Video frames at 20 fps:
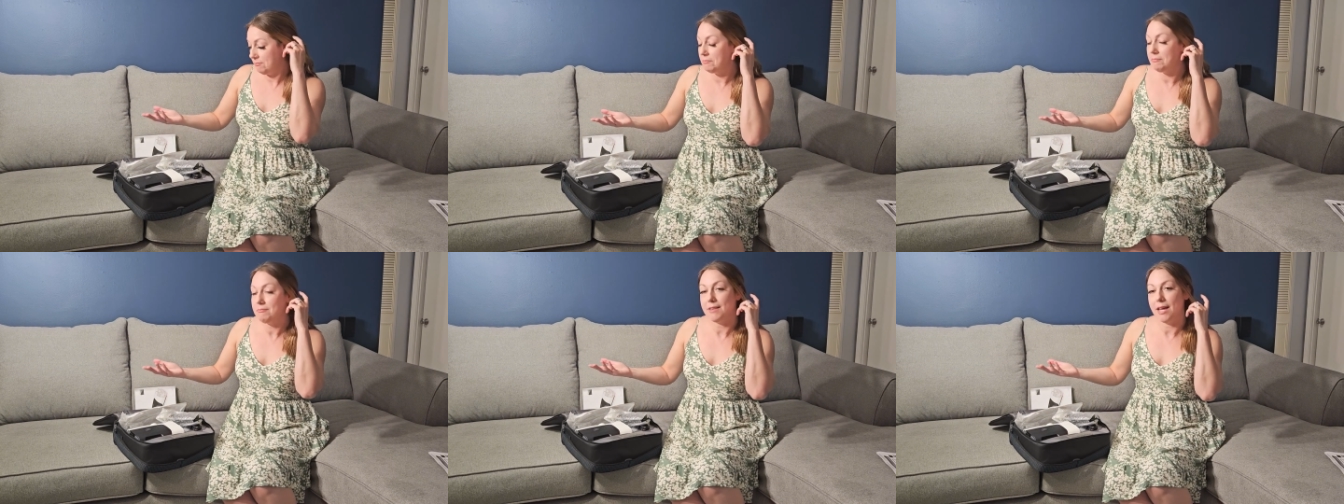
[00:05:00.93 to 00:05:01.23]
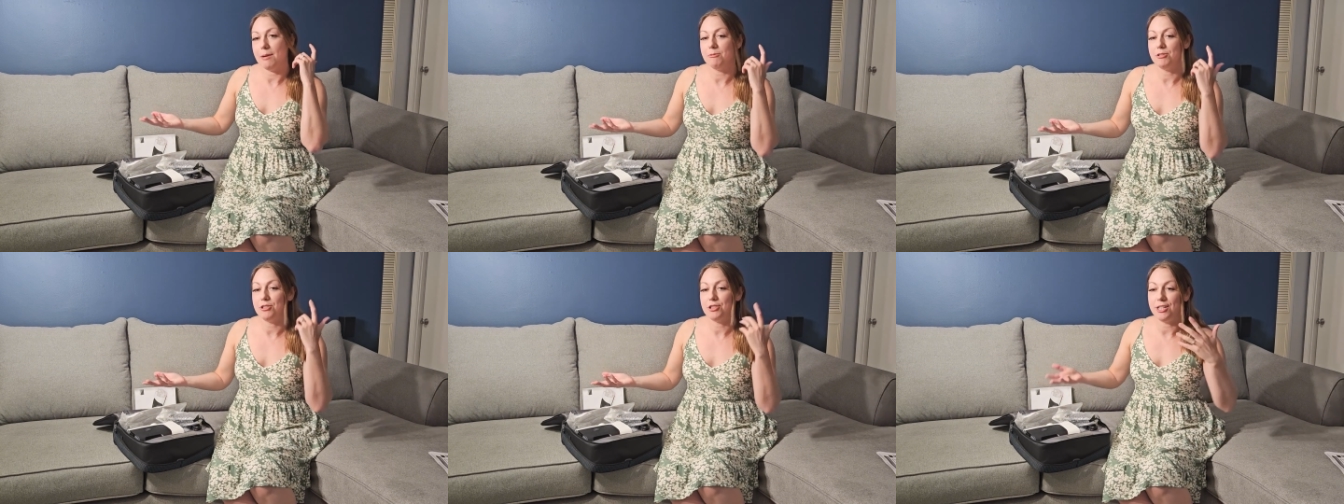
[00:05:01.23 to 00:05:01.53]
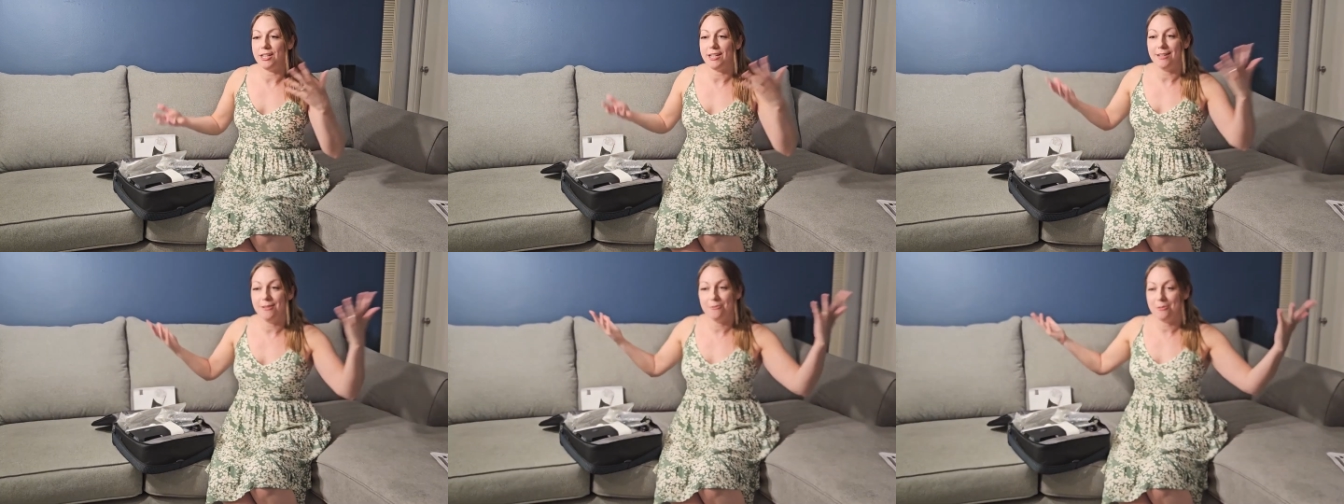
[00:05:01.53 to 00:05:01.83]
that
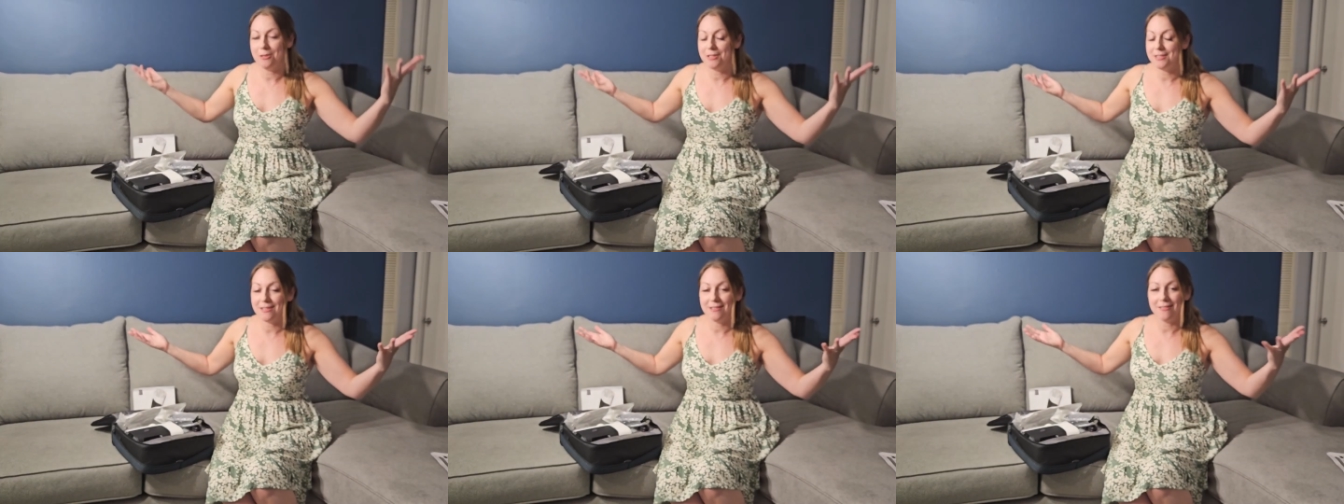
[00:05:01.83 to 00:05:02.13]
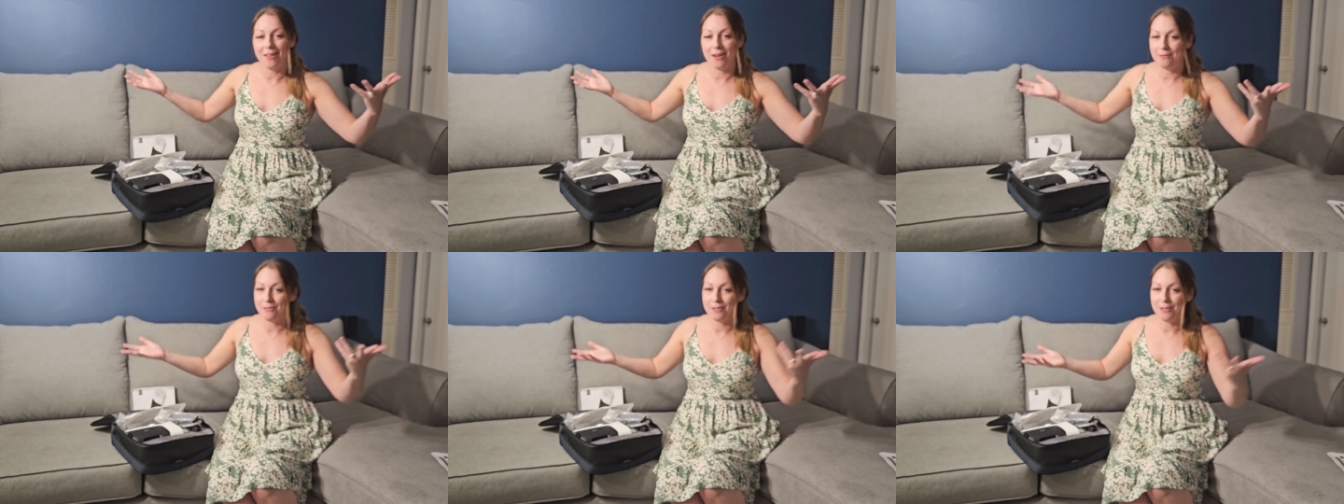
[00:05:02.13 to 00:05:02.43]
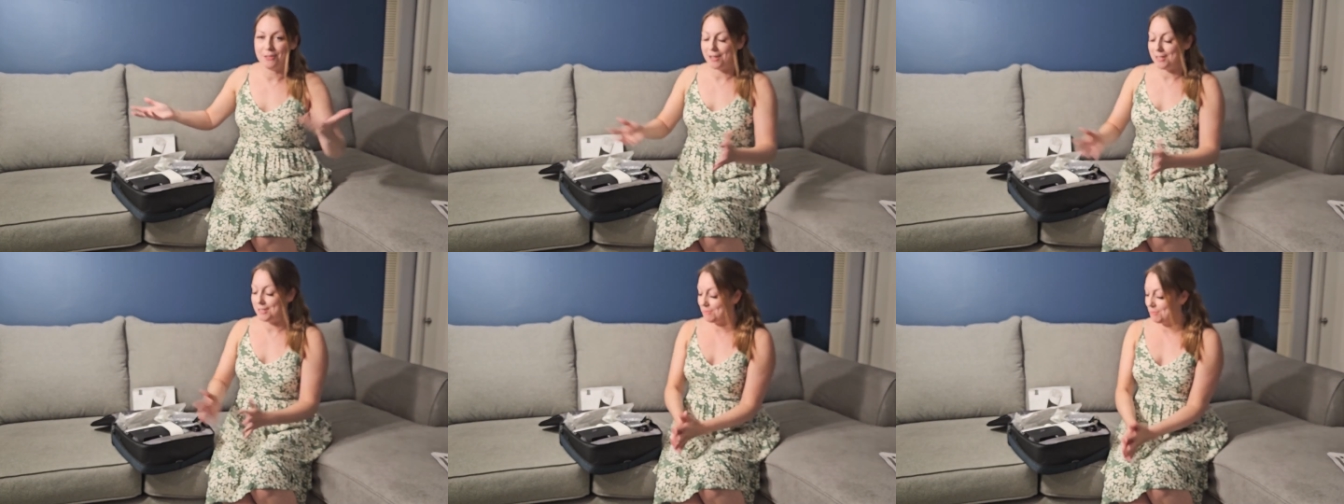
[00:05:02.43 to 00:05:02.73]
machine was a lovely
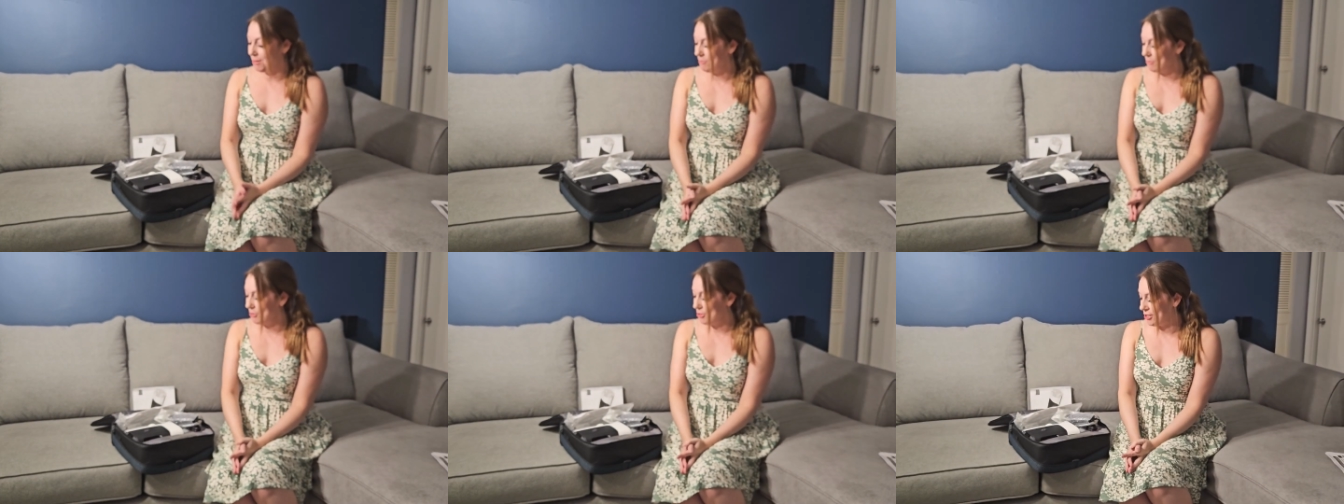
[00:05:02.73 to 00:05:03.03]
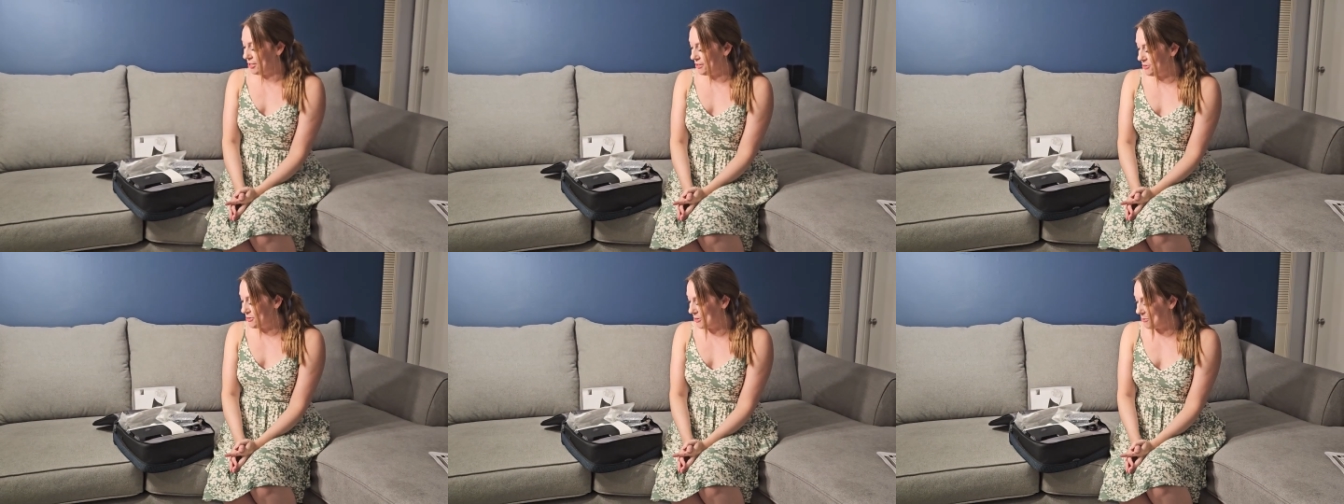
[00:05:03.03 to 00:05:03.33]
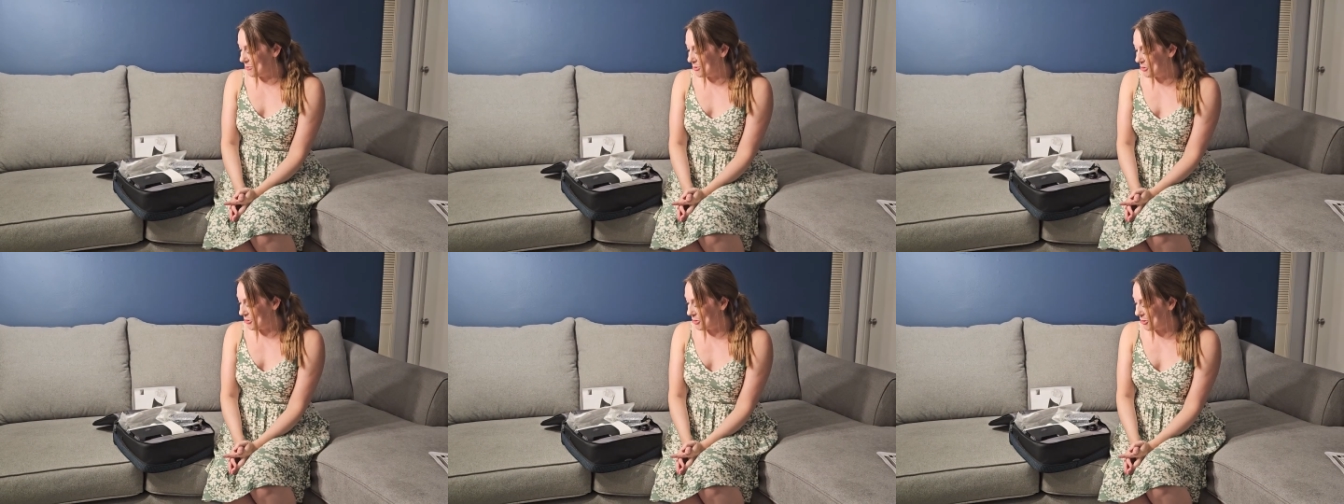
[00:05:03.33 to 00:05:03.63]
ResMed machine, so
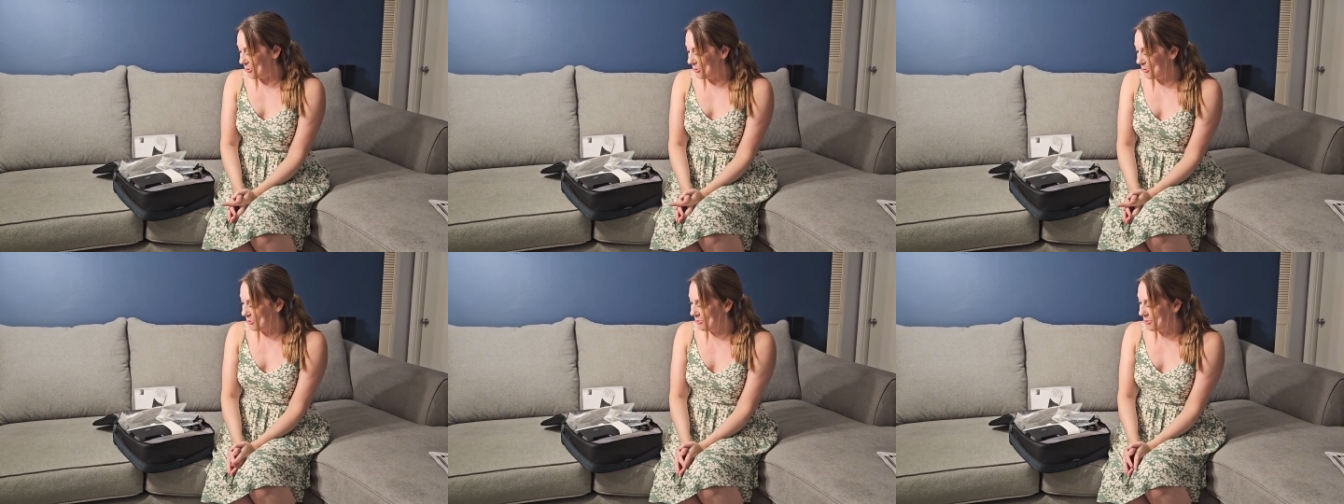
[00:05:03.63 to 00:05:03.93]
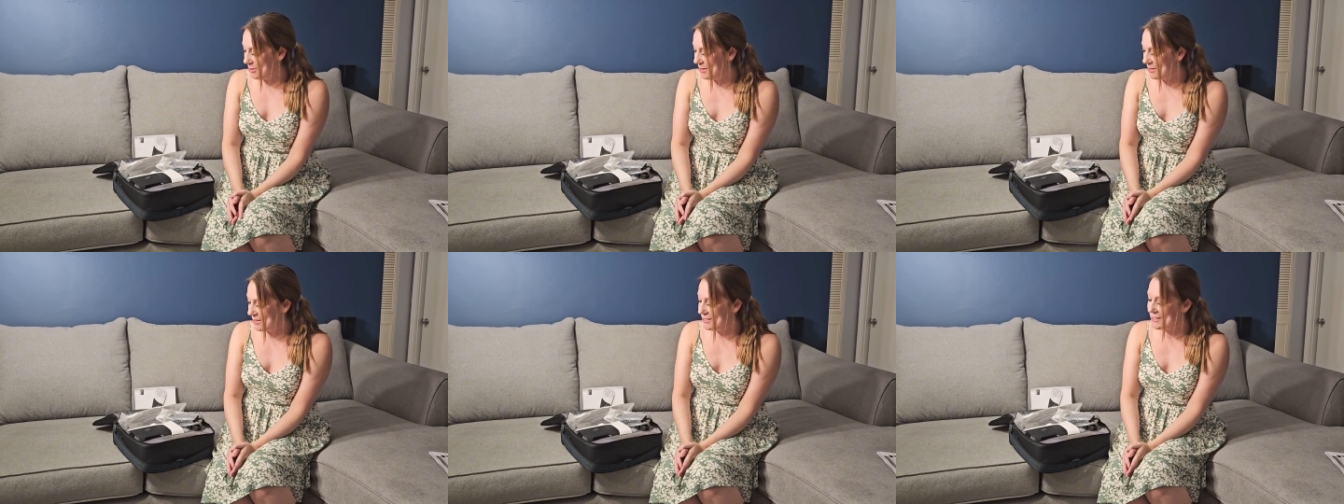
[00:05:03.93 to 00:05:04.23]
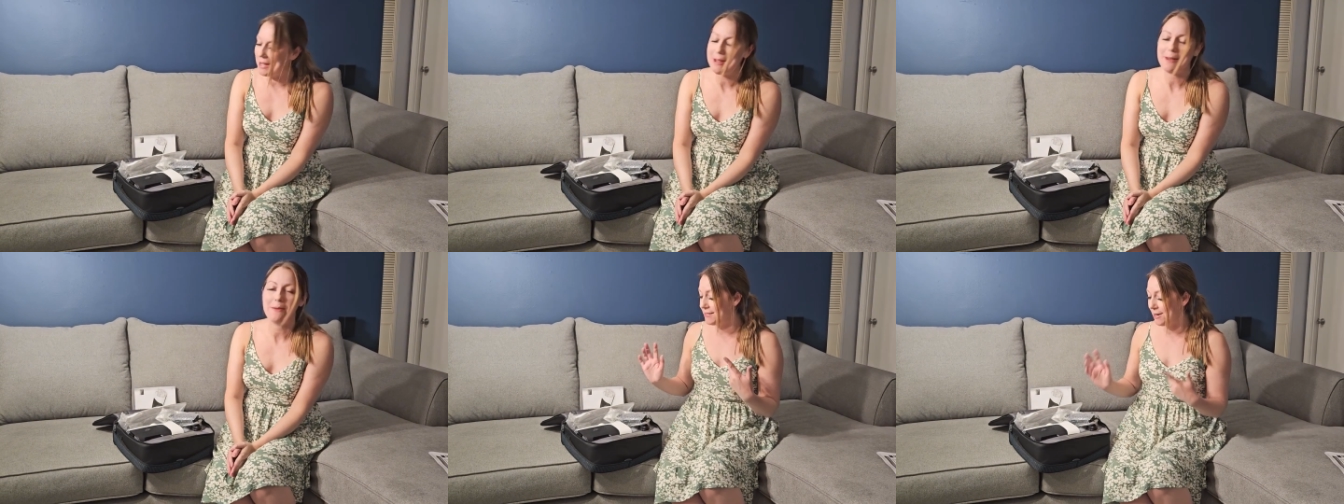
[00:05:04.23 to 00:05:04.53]
I'm sure it will be the same.